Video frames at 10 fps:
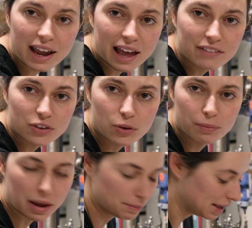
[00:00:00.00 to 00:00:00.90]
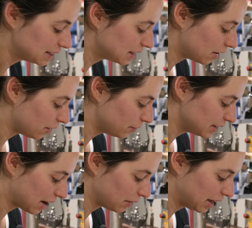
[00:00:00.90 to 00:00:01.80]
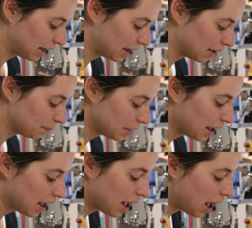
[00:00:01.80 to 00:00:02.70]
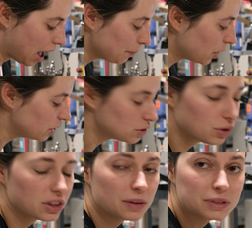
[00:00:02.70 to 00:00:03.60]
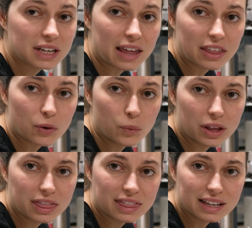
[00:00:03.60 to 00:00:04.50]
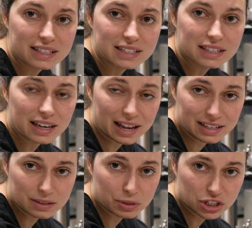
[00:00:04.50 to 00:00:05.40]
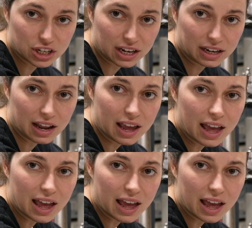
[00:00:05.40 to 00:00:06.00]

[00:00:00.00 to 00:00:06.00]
have all my bits that are down here, I'm going to sort them together with this laser machine.